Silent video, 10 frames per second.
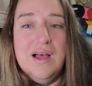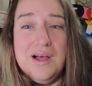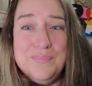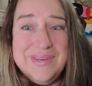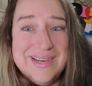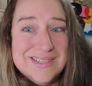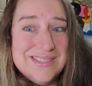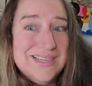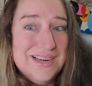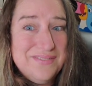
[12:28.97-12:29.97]
Up
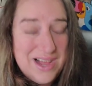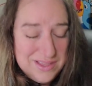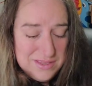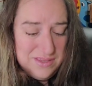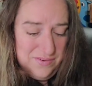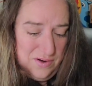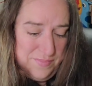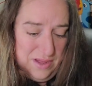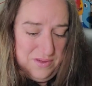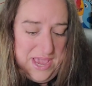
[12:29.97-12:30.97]
next, and I've had this for
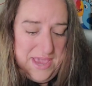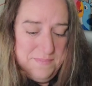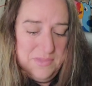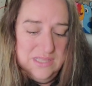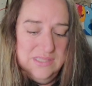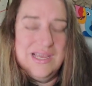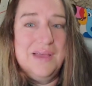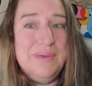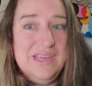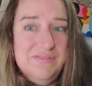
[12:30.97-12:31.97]
about eight months. I
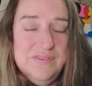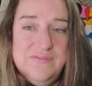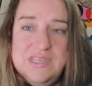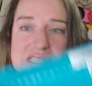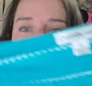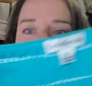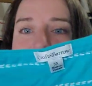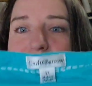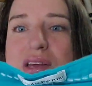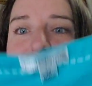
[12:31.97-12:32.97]
paid fifty cents
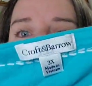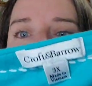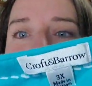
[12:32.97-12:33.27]
at a yard